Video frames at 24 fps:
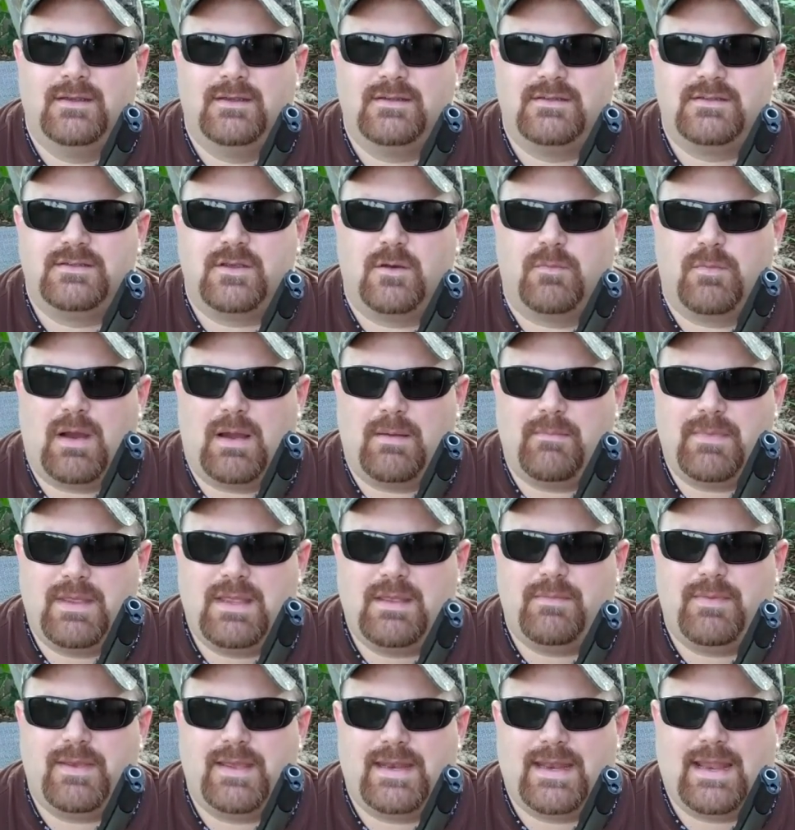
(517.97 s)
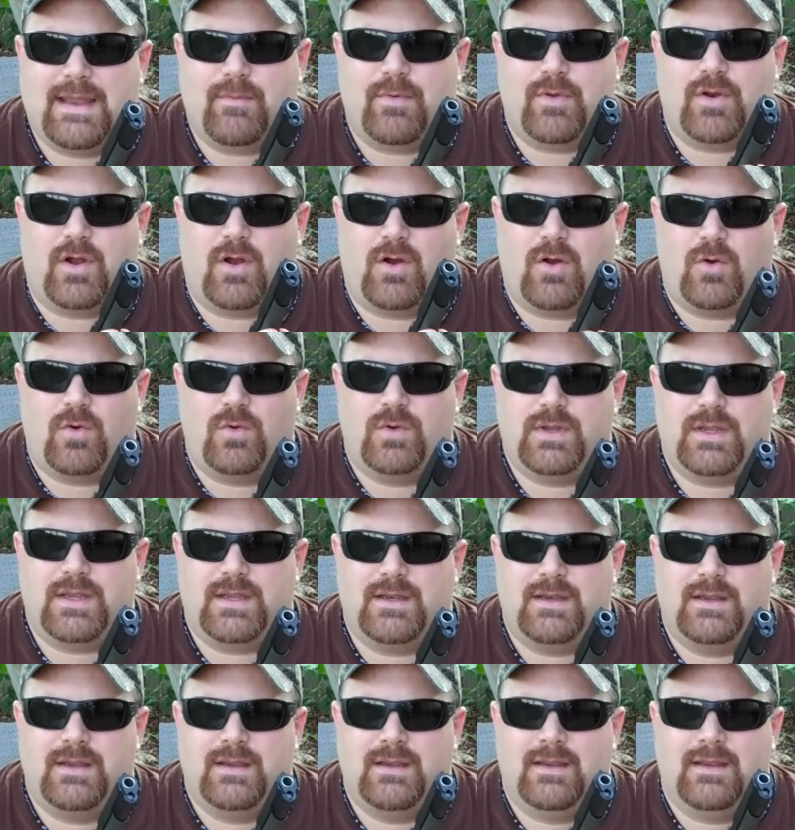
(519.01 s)
So by me being able to hold it
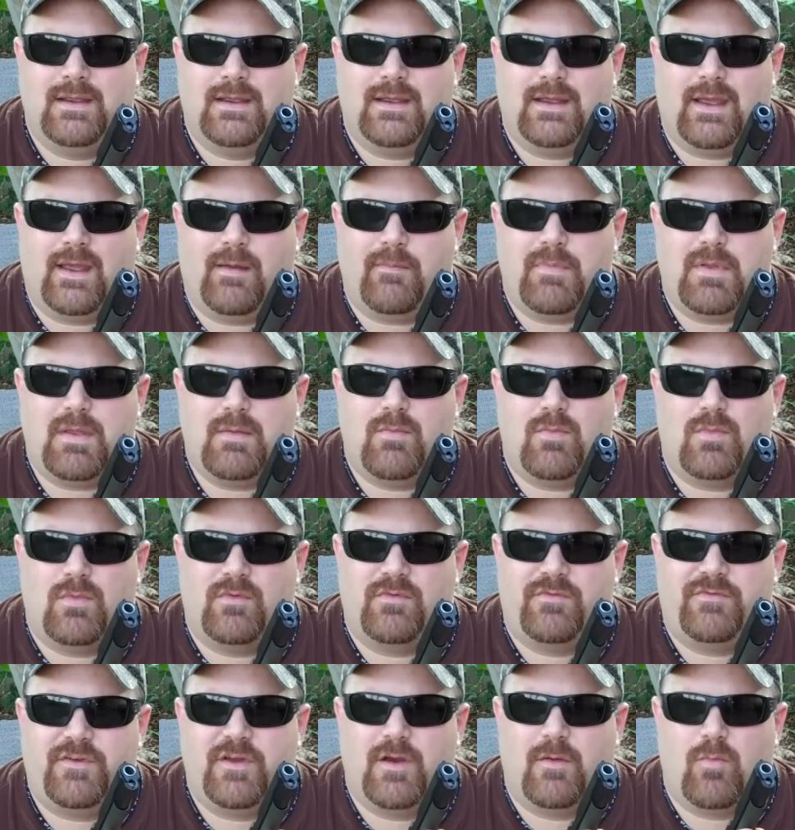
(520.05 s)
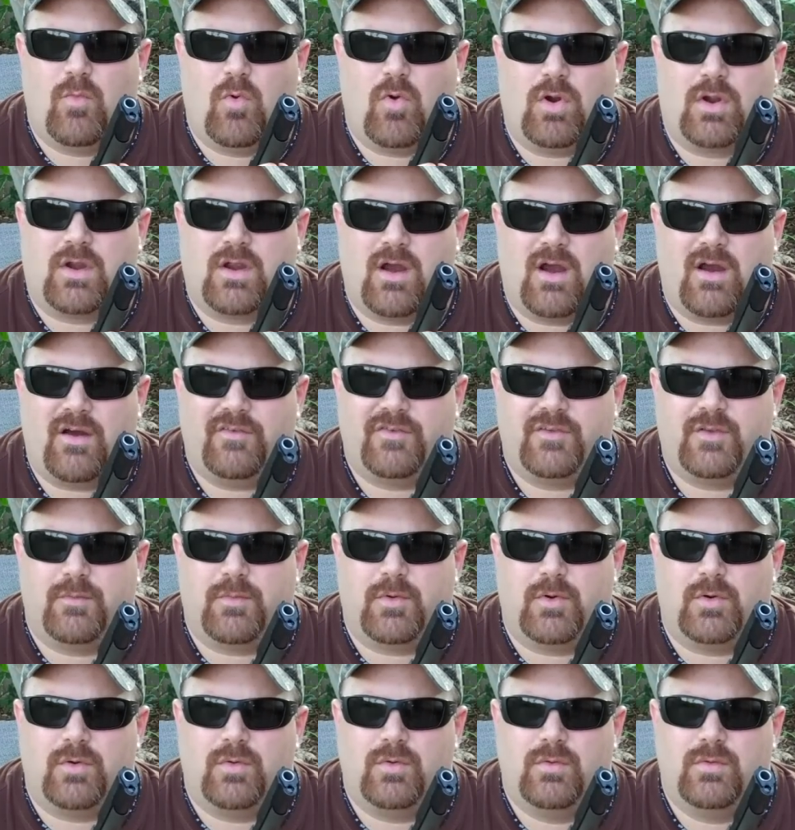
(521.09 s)
and be feel more
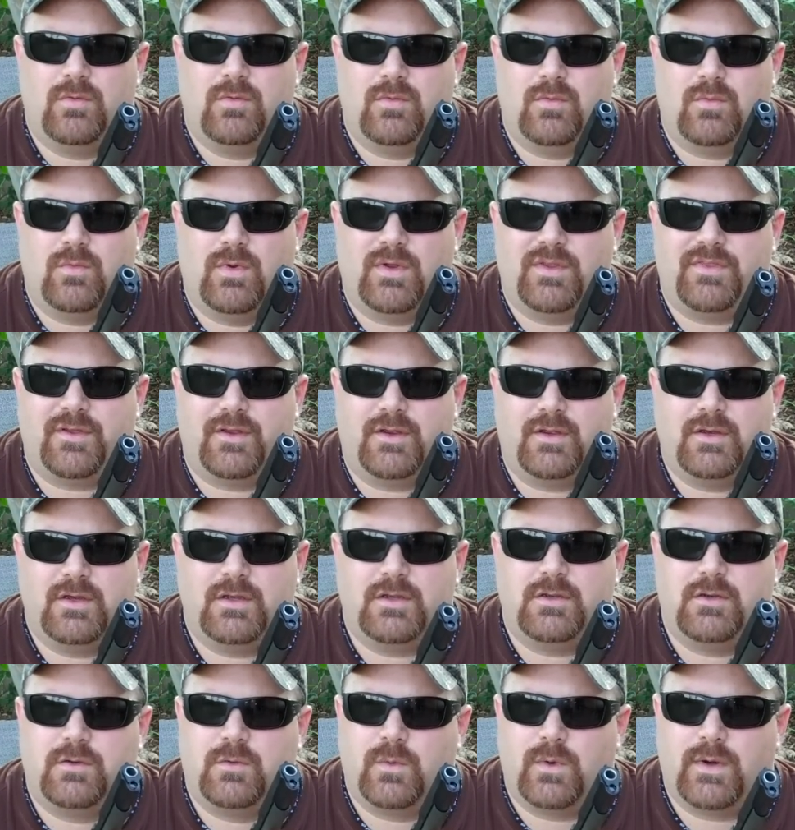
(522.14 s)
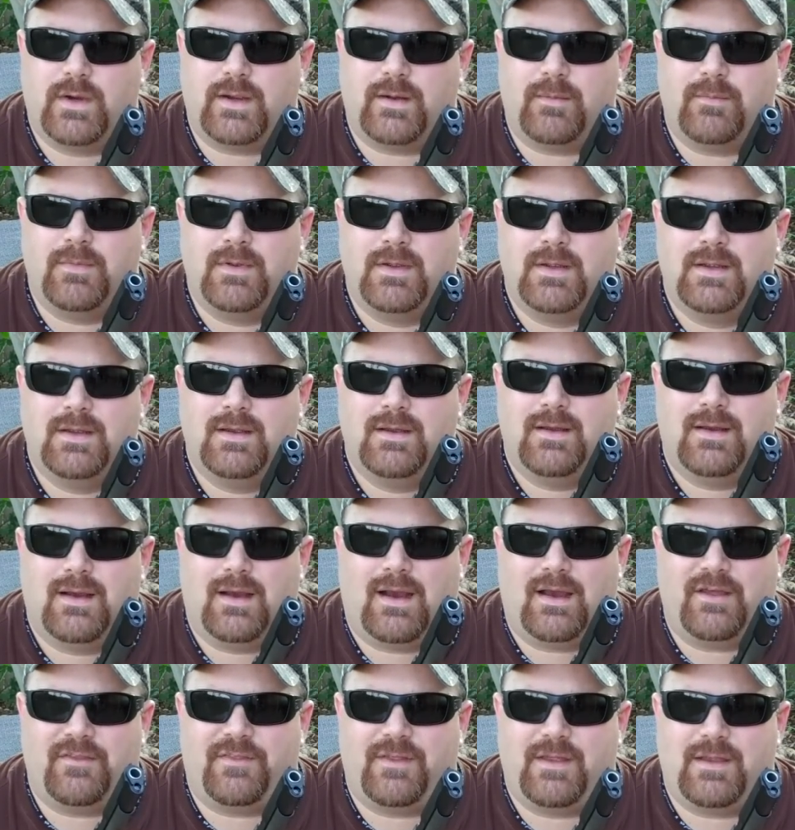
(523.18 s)
comfortable with a good grip,
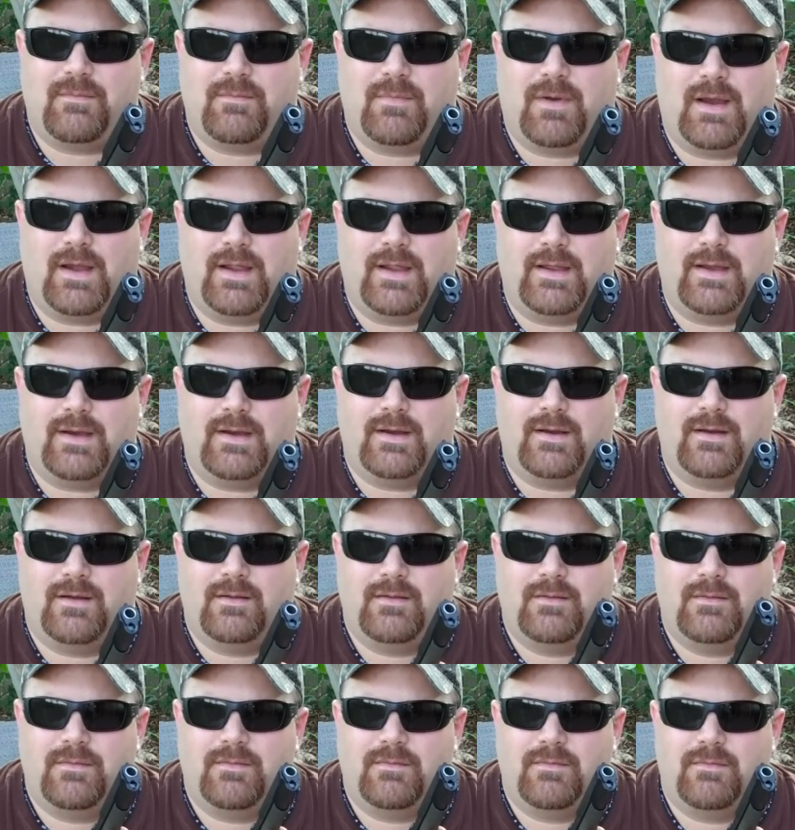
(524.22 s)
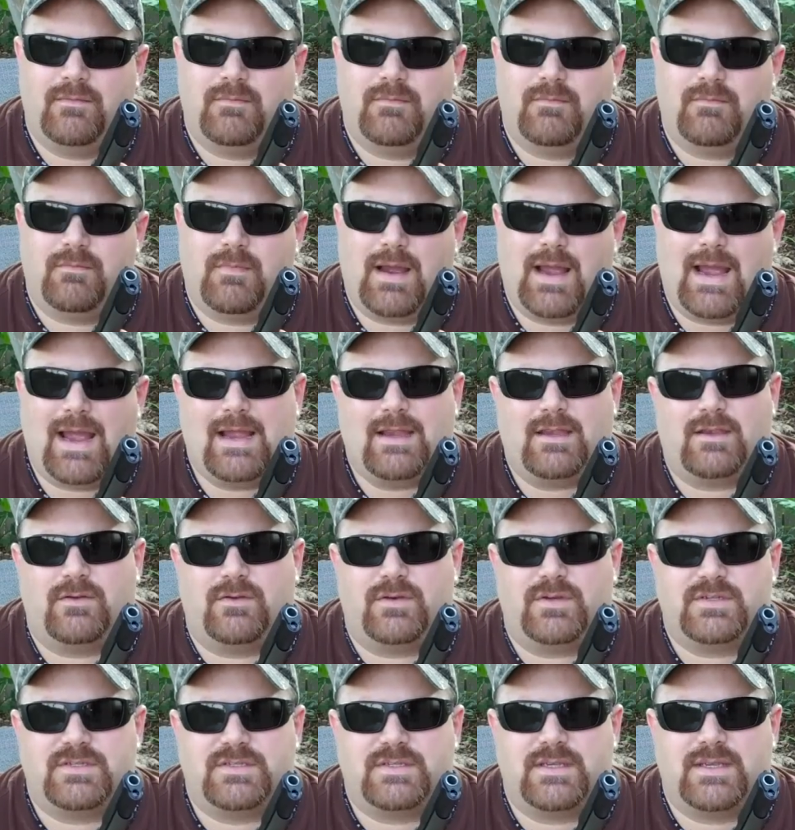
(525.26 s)
I think my uh, my
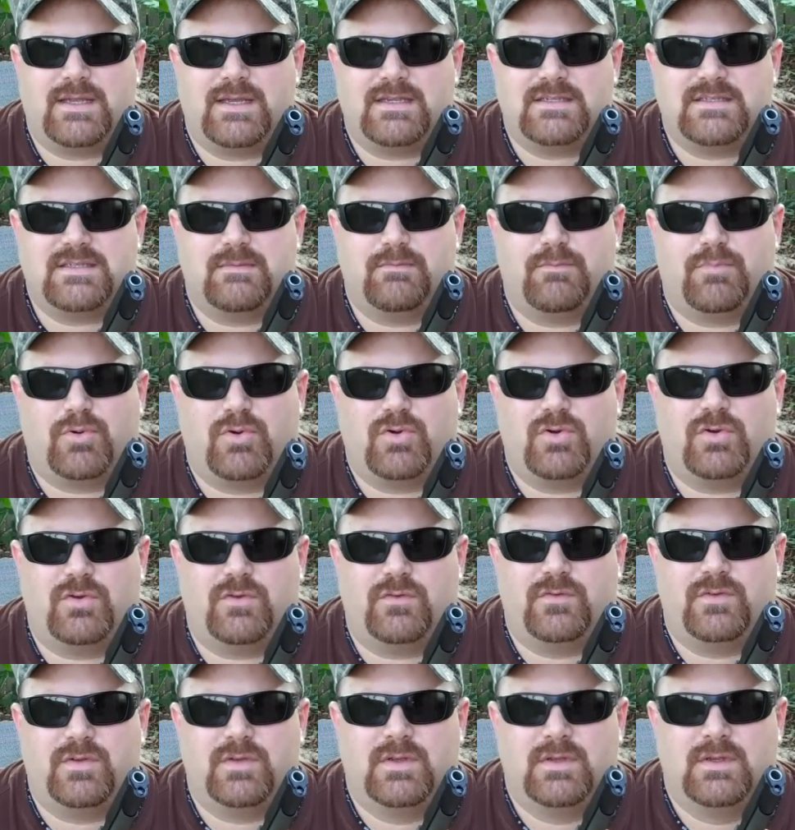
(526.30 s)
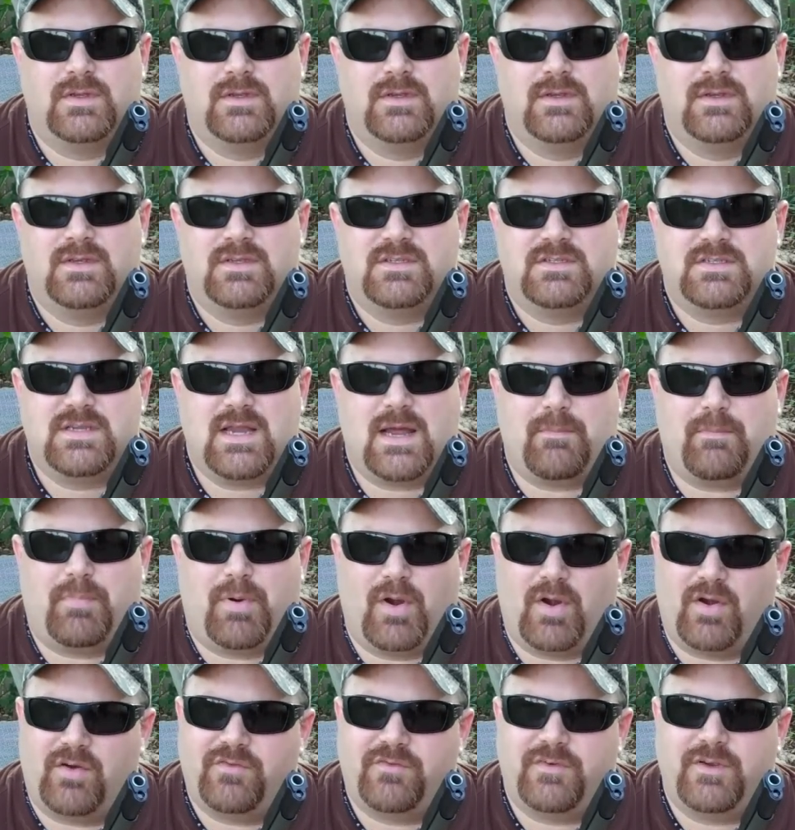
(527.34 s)
accuracy has improved. It's not
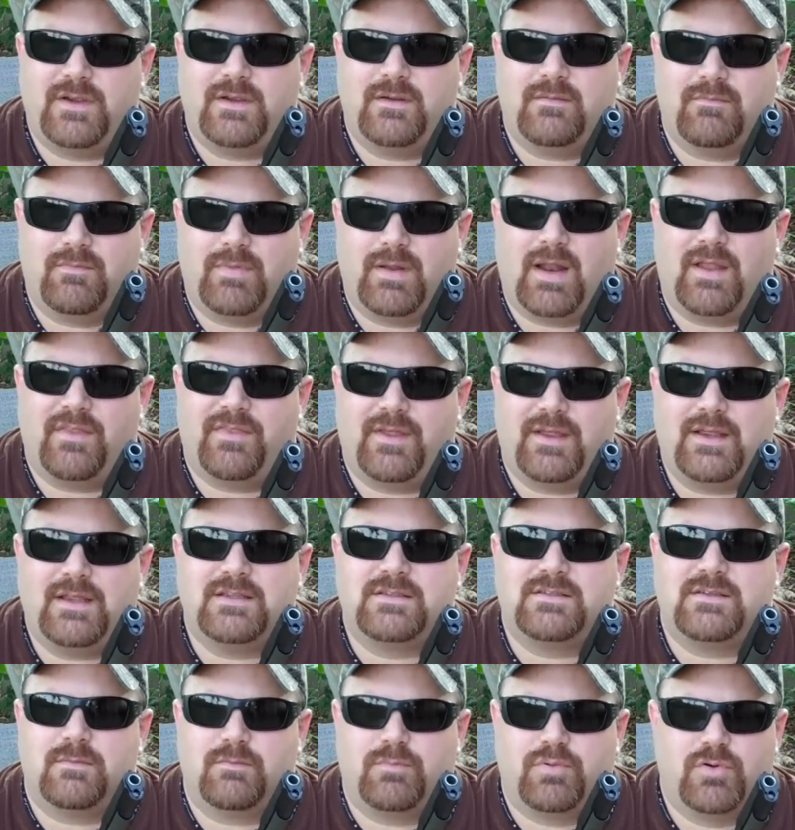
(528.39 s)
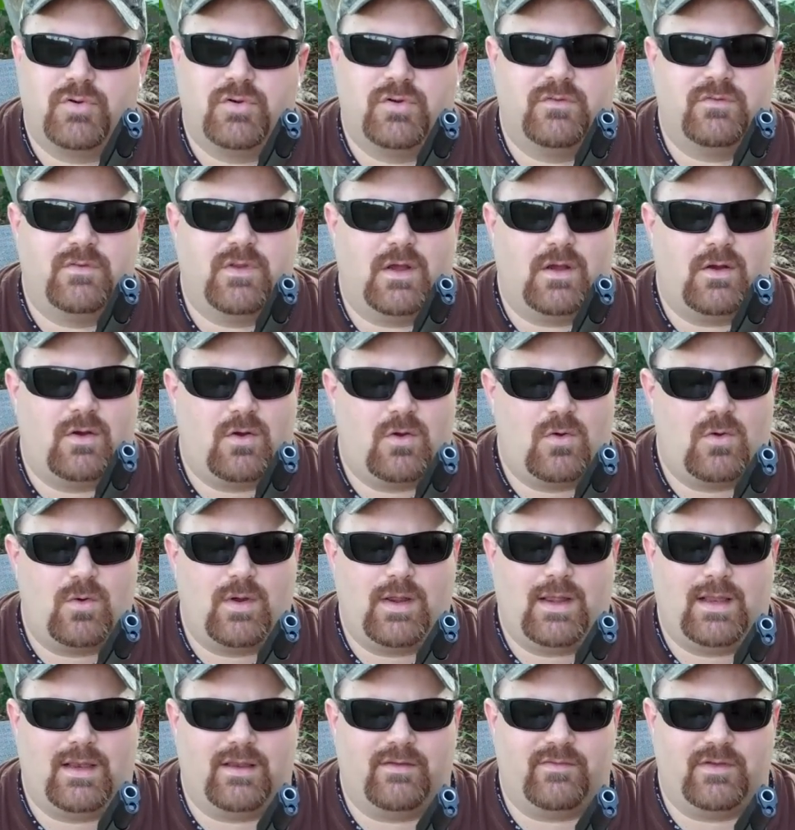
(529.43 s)
perfect, but I think it's improved a whole
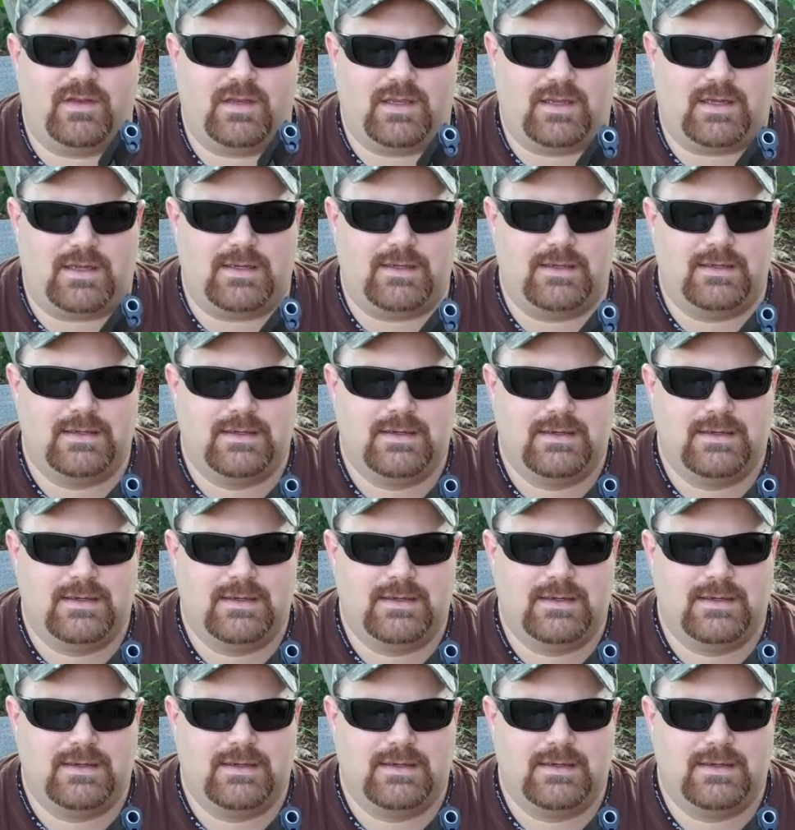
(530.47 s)
hell of a lot.